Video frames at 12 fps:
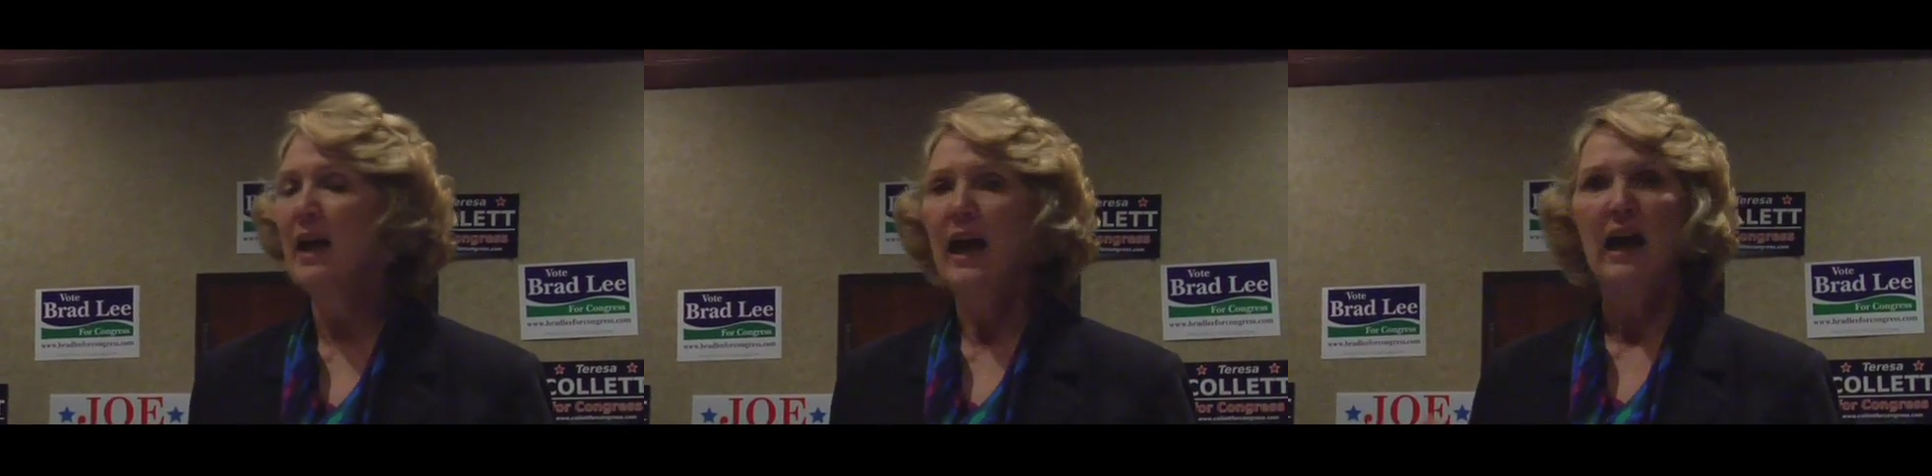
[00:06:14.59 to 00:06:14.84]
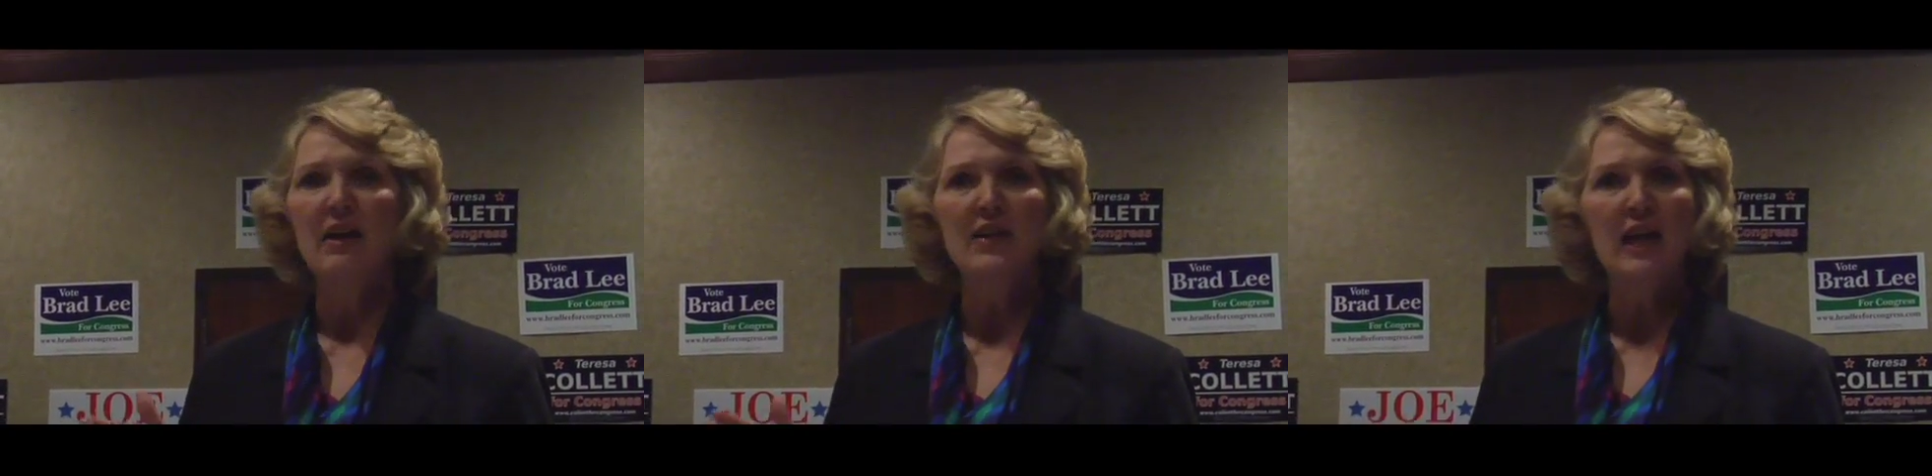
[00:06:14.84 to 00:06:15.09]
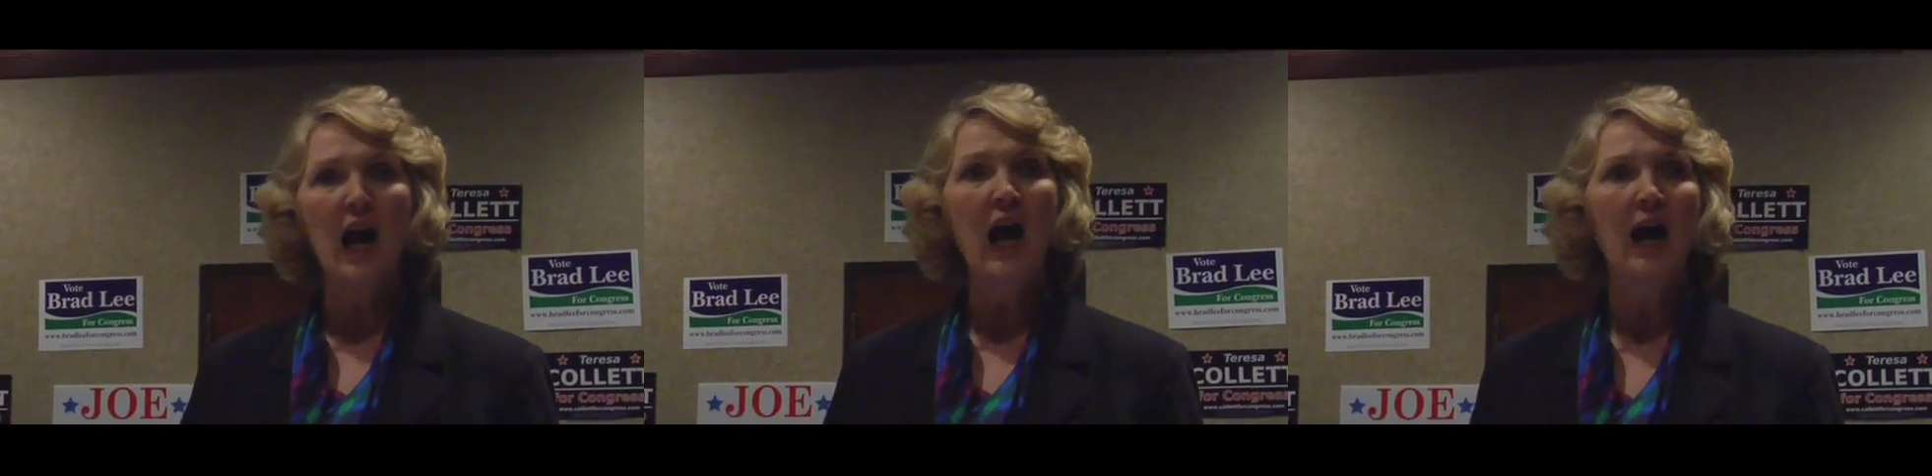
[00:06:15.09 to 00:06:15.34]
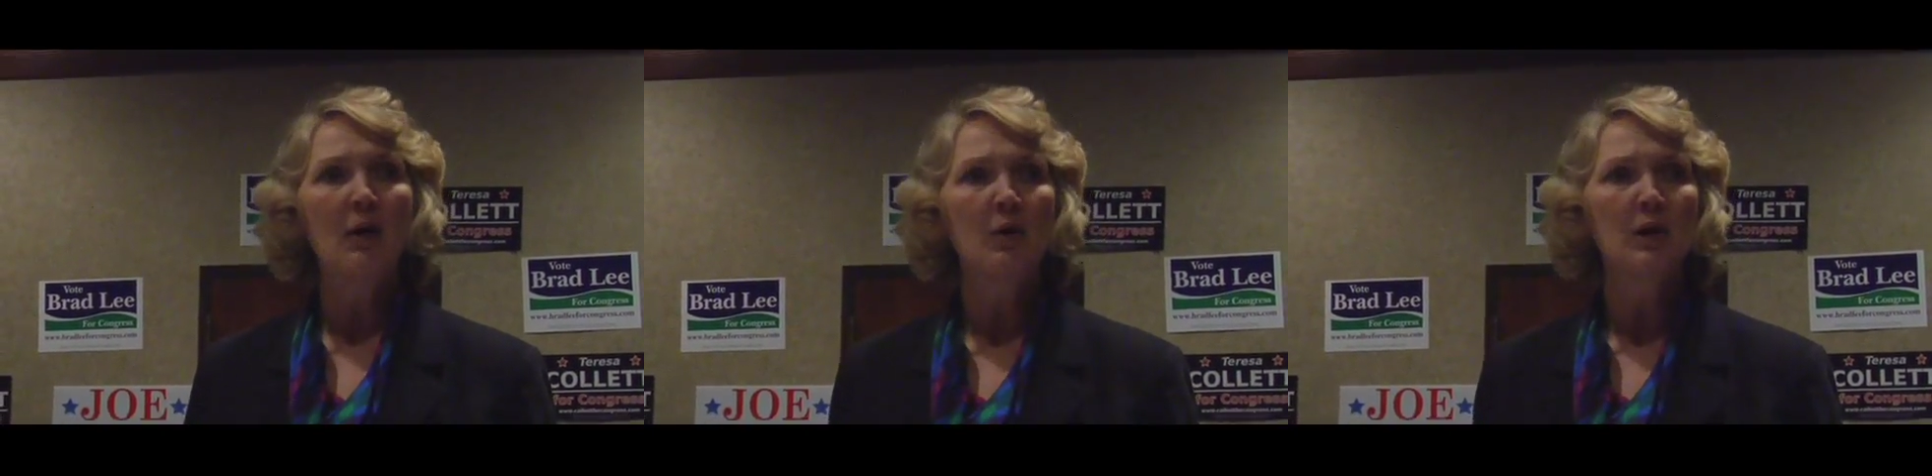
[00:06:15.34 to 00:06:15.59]
and the
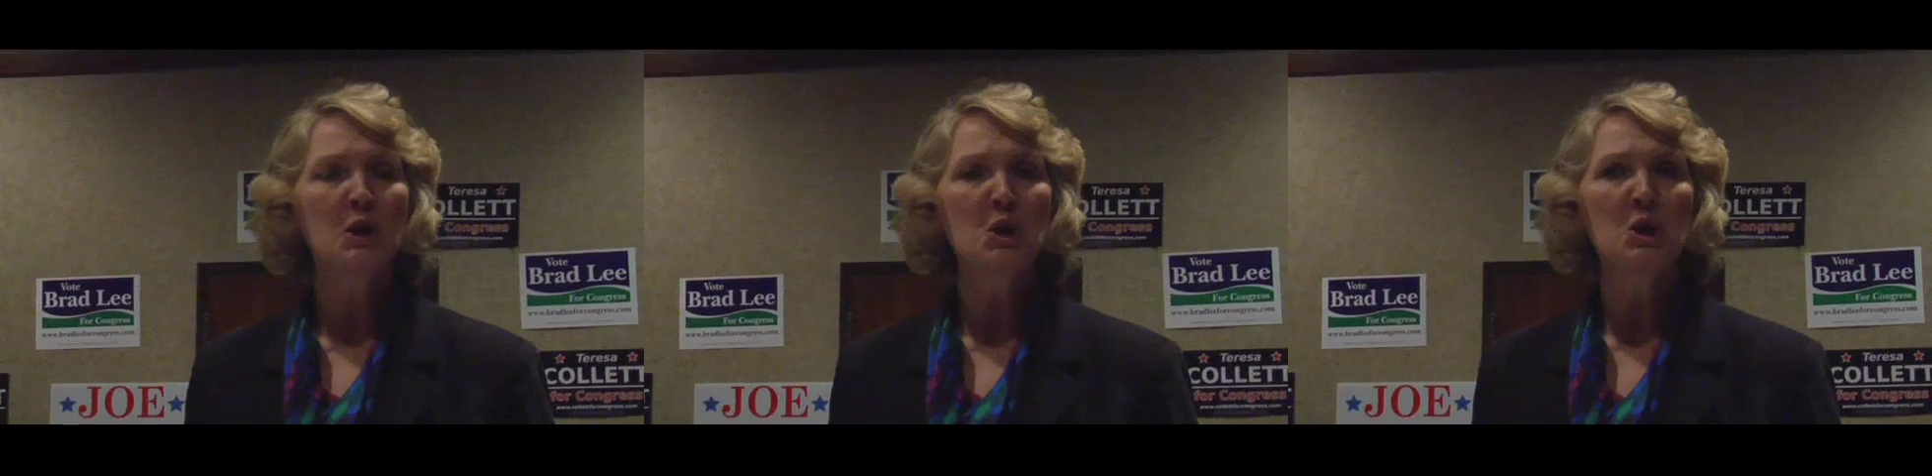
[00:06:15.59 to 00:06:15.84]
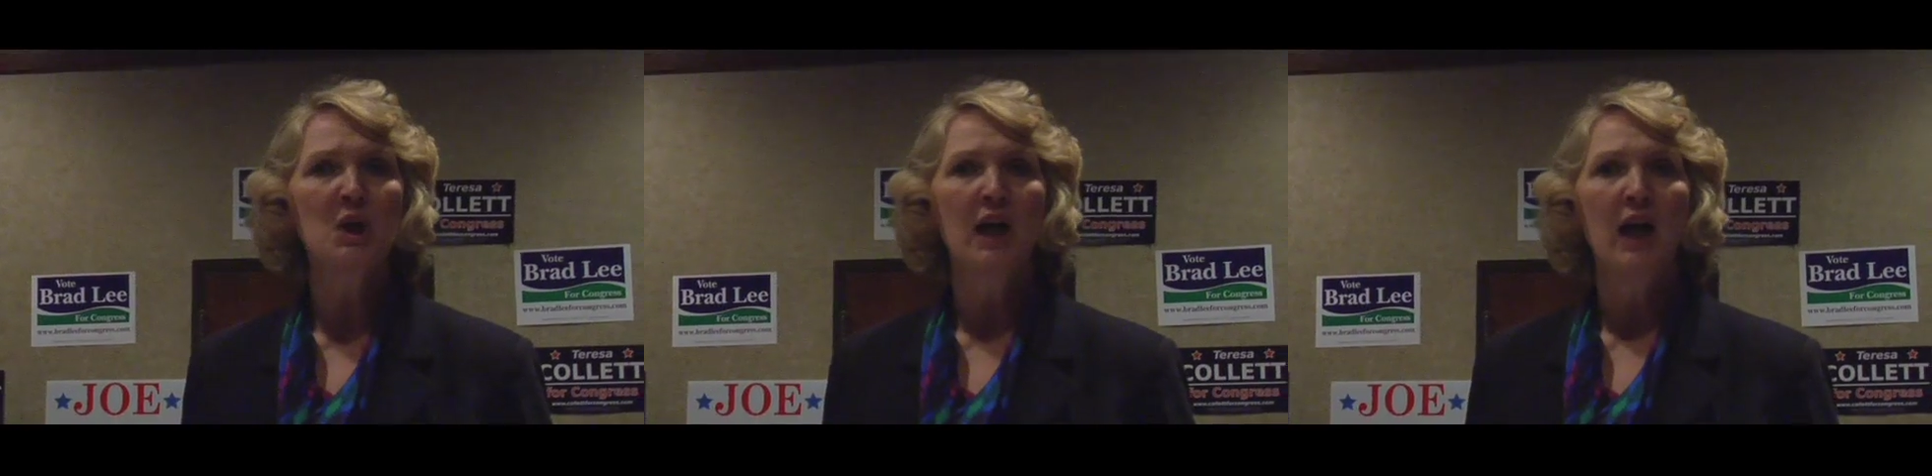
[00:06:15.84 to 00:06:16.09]
Irish